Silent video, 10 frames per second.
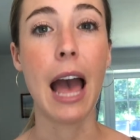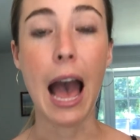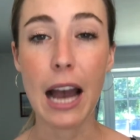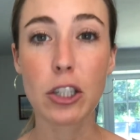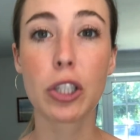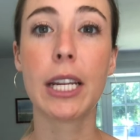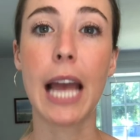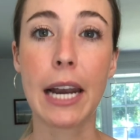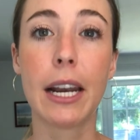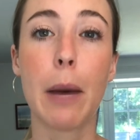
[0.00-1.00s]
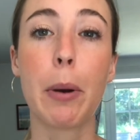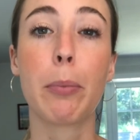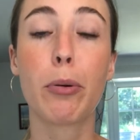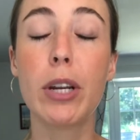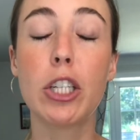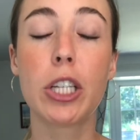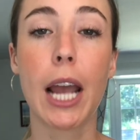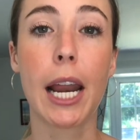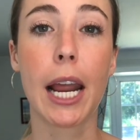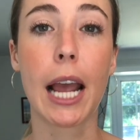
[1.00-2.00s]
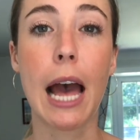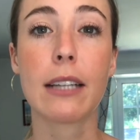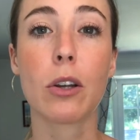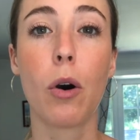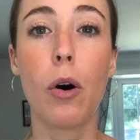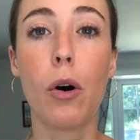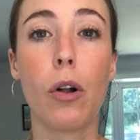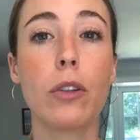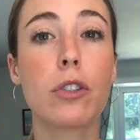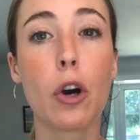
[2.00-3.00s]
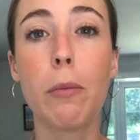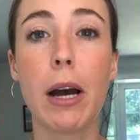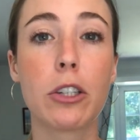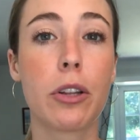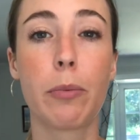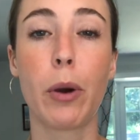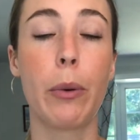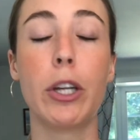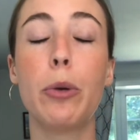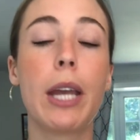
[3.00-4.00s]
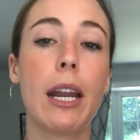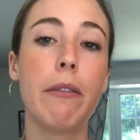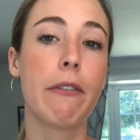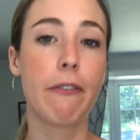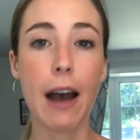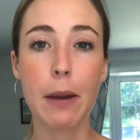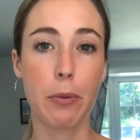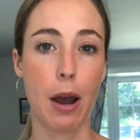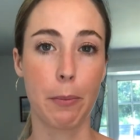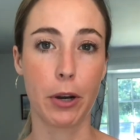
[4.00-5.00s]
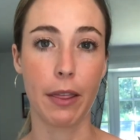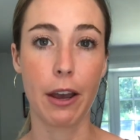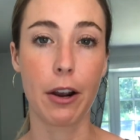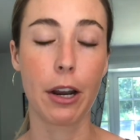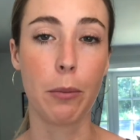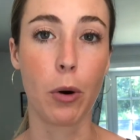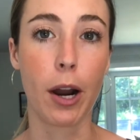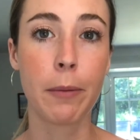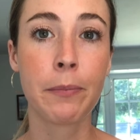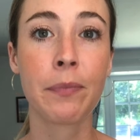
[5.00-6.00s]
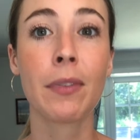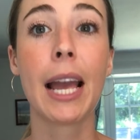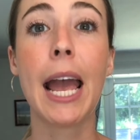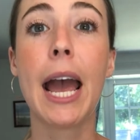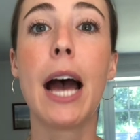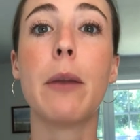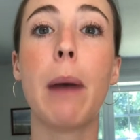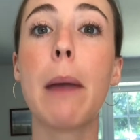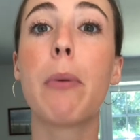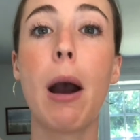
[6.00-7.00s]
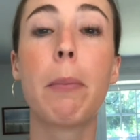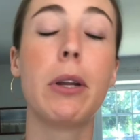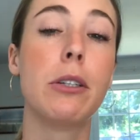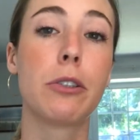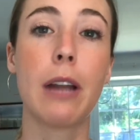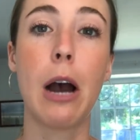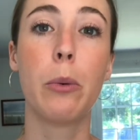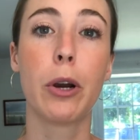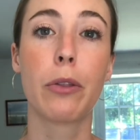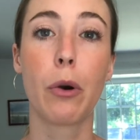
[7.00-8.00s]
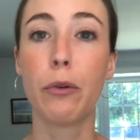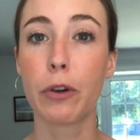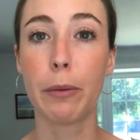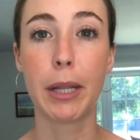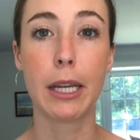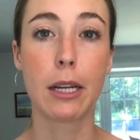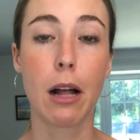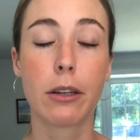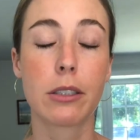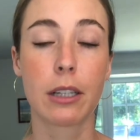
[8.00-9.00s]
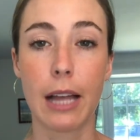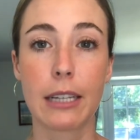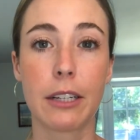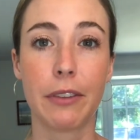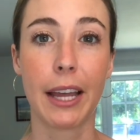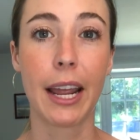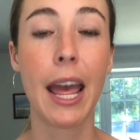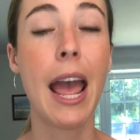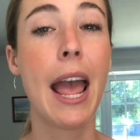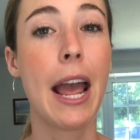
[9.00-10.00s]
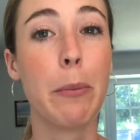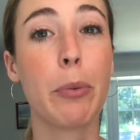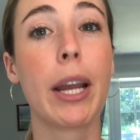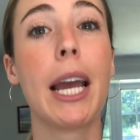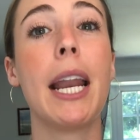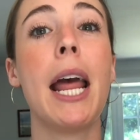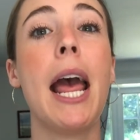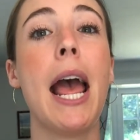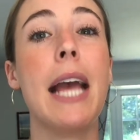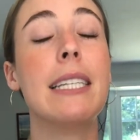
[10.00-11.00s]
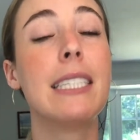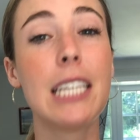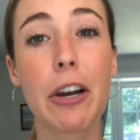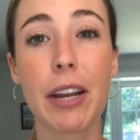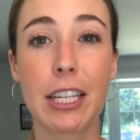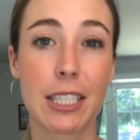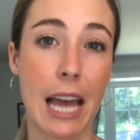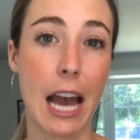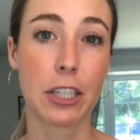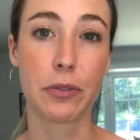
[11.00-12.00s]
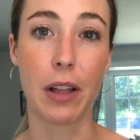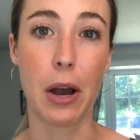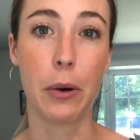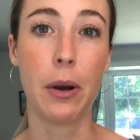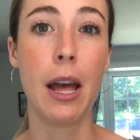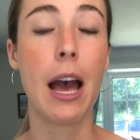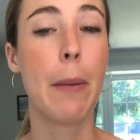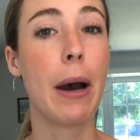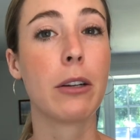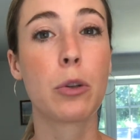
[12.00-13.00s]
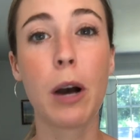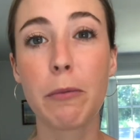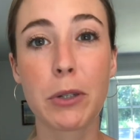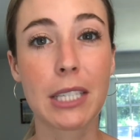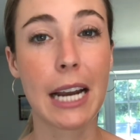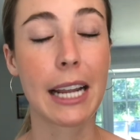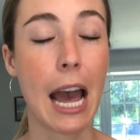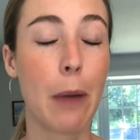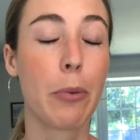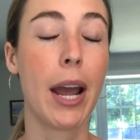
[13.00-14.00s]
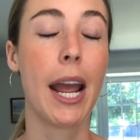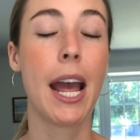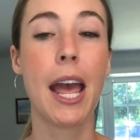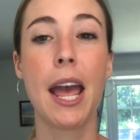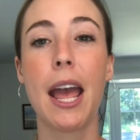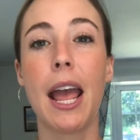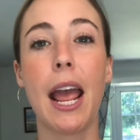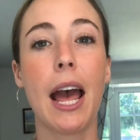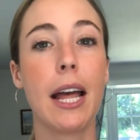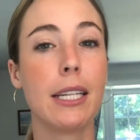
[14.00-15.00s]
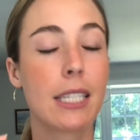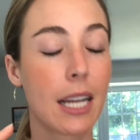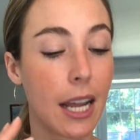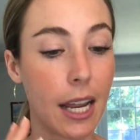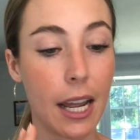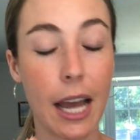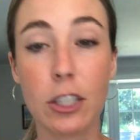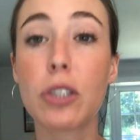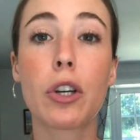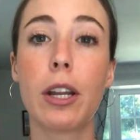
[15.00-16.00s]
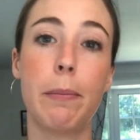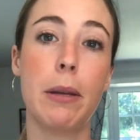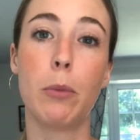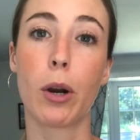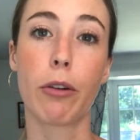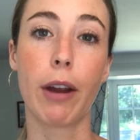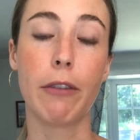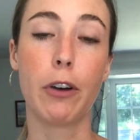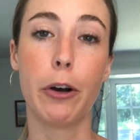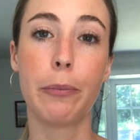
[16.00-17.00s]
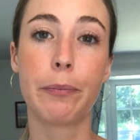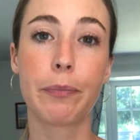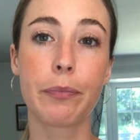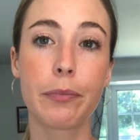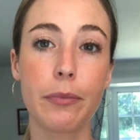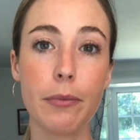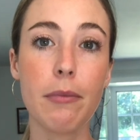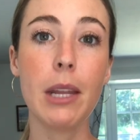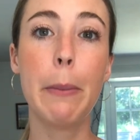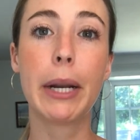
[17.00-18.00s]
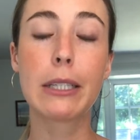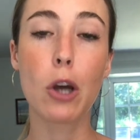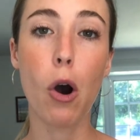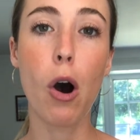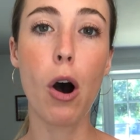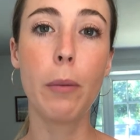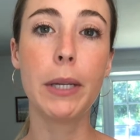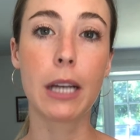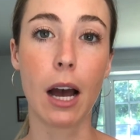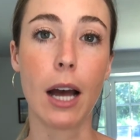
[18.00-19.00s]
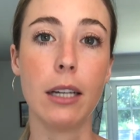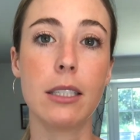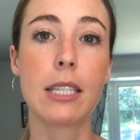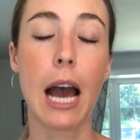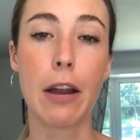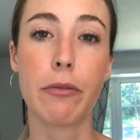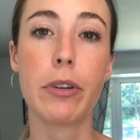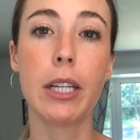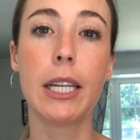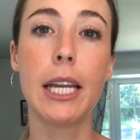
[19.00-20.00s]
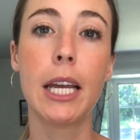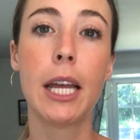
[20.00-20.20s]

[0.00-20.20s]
actually ended up appreciating as a whole so much to the point where you can't even find property there anymore. And my properties are now worth over $1 million collectively and bring in a serious cash flow, about 12% cap rate, and I just couldn't be more grateful. But it's all because I really